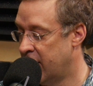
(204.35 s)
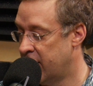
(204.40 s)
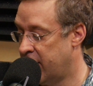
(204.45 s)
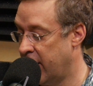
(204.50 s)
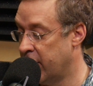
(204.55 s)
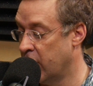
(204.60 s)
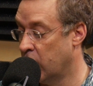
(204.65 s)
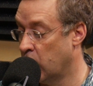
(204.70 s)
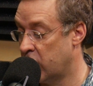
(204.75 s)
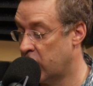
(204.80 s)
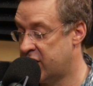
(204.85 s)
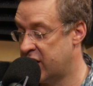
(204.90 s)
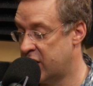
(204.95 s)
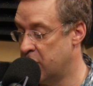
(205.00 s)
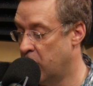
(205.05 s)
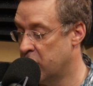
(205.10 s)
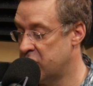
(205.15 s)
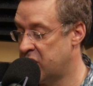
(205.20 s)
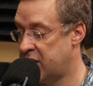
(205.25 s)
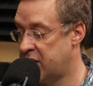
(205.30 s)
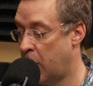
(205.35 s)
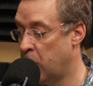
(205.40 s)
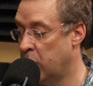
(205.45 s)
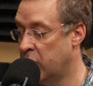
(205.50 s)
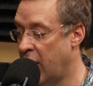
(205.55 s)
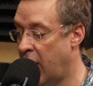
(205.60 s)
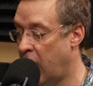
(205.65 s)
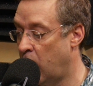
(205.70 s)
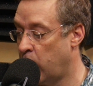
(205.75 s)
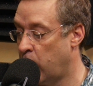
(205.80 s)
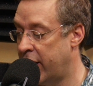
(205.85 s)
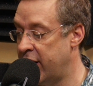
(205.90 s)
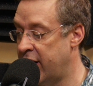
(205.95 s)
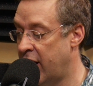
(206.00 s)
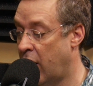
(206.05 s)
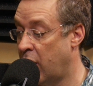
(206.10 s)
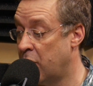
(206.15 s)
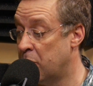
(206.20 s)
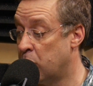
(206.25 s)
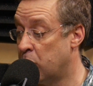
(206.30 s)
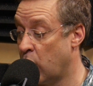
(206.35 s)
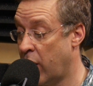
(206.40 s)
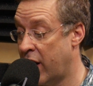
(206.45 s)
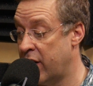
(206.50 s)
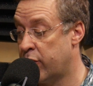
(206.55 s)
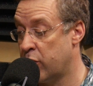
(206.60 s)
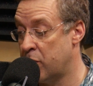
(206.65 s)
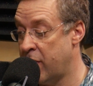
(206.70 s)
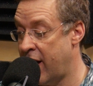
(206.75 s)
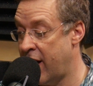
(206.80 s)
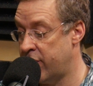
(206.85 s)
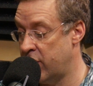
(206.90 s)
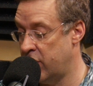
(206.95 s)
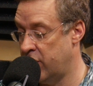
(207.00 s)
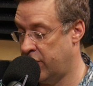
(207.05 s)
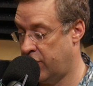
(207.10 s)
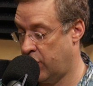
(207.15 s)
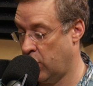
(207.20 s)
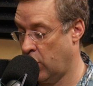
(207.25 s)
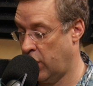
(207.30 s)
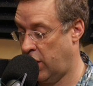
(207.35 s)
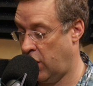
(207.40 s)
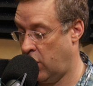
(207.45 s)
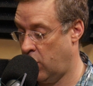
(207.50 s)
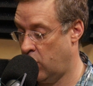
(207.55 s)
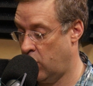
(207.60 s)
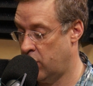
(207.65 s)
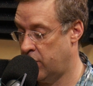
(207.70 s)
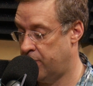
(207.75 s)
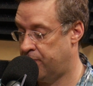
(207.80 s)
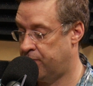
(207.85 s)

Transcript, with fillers: Then the Lord said to Moses, I will now rain down bread from heaven for you.